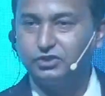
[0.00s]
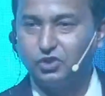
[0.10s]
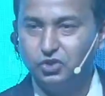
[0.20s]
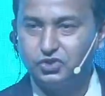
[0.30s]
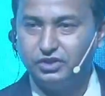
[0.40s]
are
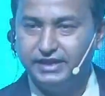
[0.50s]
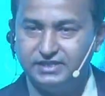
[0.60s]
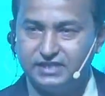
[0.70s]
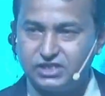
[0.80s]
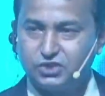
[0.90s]
going to give the
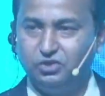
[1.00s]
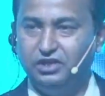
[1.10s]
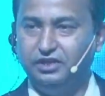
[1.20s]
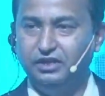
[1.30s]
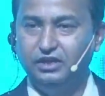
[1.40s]
solution?
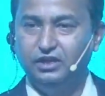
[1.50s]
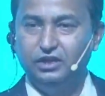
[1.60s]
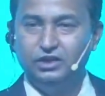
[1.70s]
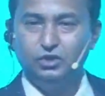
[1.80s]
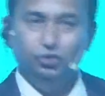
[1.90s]
It is us
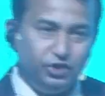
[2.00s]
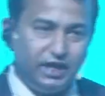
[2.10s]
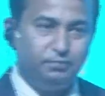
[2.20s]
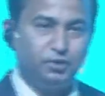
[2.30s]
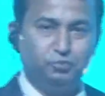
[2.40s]
only.
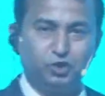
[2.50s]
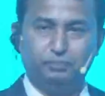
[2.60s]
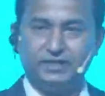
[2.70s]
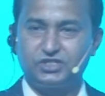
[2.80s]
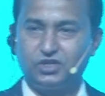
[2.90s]
We
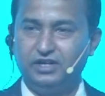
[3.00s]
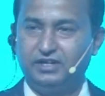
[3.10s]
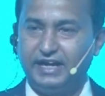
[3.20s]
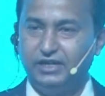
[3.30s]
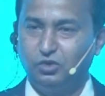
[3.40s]
will have to
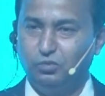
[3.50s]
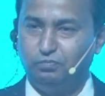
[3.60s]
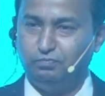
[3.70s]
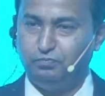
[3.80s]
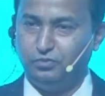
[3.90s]
put pressure
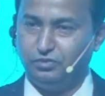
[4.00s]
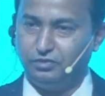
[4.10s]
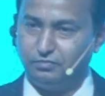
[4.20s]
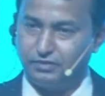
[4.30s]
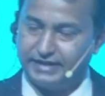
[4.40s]
and try
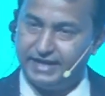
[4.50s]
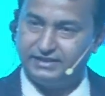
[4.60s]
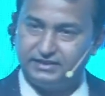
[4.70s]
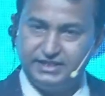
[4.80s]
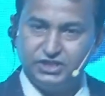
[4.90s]
to
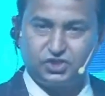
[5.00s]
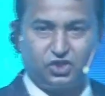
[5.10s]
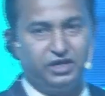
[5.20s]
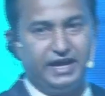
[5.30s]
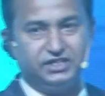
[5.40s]

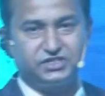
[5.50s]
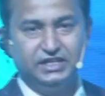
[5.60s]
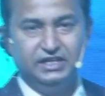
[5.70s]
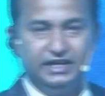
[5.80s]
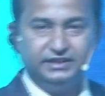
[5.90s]
get the
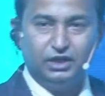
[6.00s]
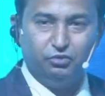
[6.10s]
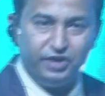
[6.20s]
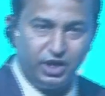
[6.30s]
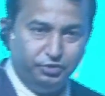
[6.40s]
things
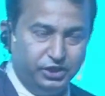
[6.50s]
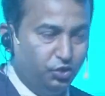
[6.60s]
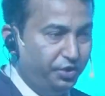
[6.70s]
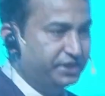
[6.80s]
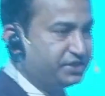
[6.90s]
organized. And
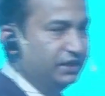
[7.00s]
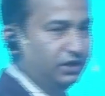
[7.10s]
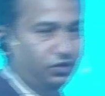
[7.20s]
the way we